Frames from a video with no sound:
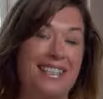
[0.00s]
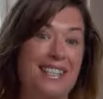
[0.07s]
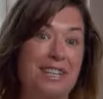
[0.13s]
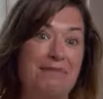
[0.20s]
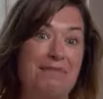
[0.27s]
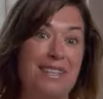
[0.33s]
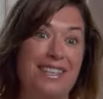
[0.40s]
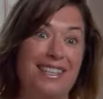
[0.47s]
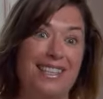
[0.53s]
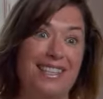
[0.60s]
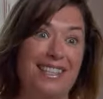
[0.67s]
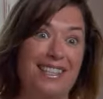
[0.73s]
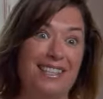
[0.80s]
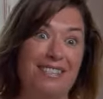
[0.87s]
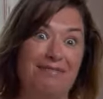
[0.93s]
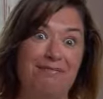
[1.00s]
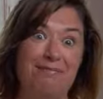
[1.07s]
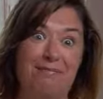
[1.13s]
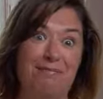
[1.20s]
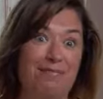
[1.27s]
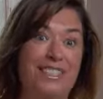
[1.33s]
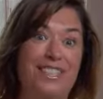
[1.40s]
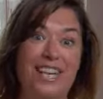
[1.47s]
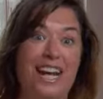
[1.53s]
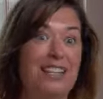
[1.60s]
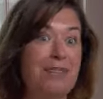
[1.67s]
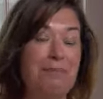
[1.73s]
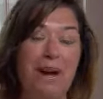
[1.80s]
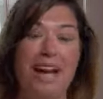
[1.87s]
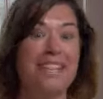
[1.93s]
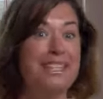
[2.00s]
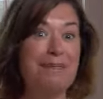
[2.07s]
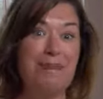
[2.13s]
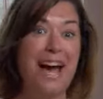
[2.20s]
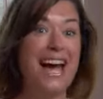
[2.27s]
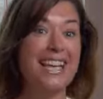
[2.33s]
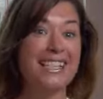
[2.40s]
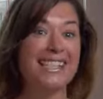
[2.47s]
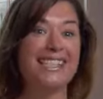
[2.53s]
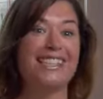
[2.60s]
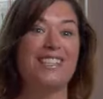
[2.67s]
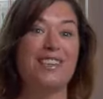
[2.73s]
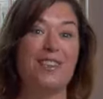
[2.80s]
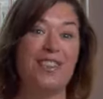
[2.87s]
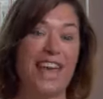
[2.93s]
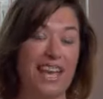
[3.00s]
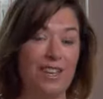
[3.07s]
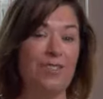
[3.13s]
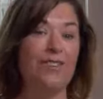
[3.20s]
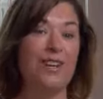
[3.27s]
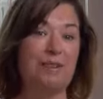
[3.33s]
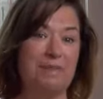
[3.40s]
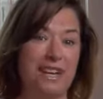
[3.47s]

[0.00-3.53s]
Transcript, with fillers: it's going to be the check that buys the best. So thank you very